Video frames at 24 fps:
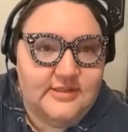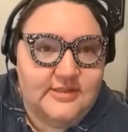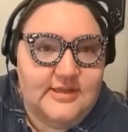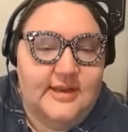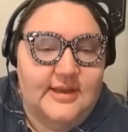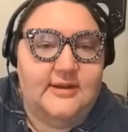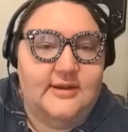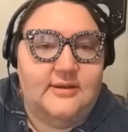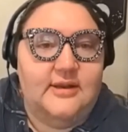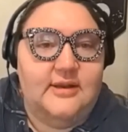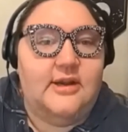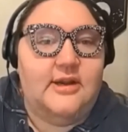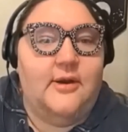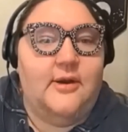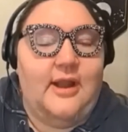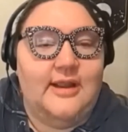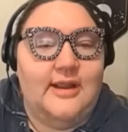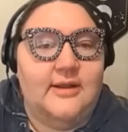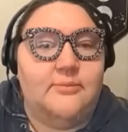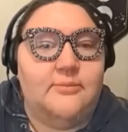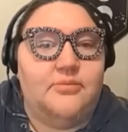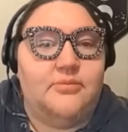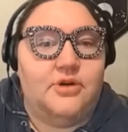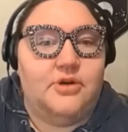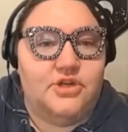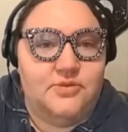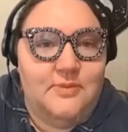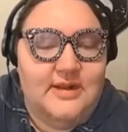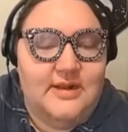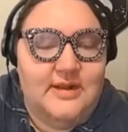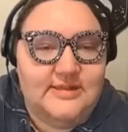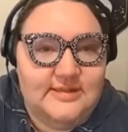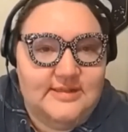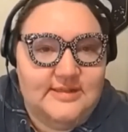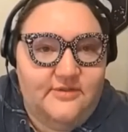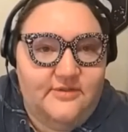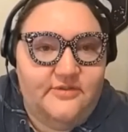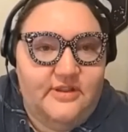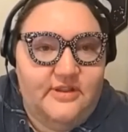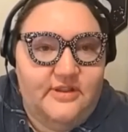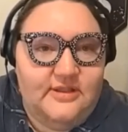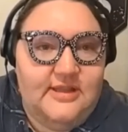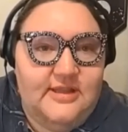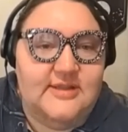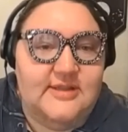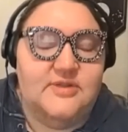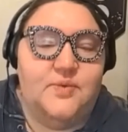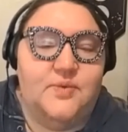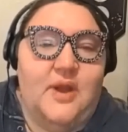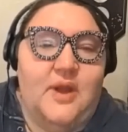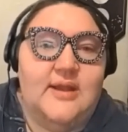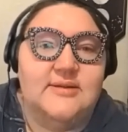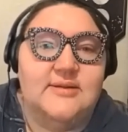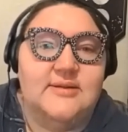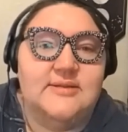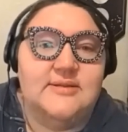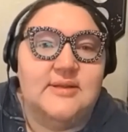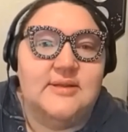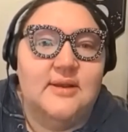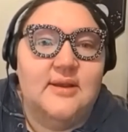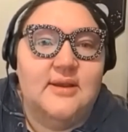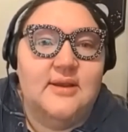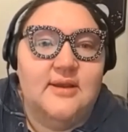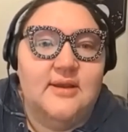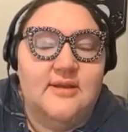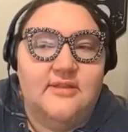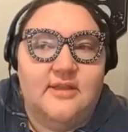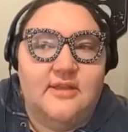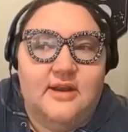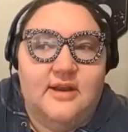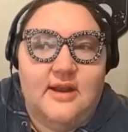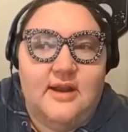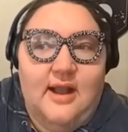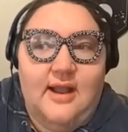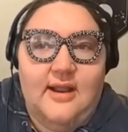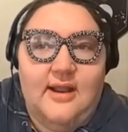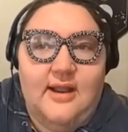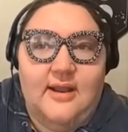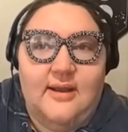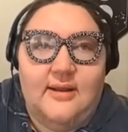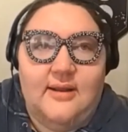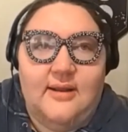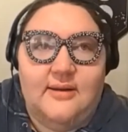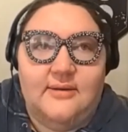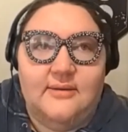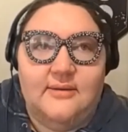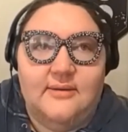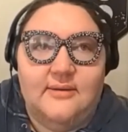I can push myself in these ways that I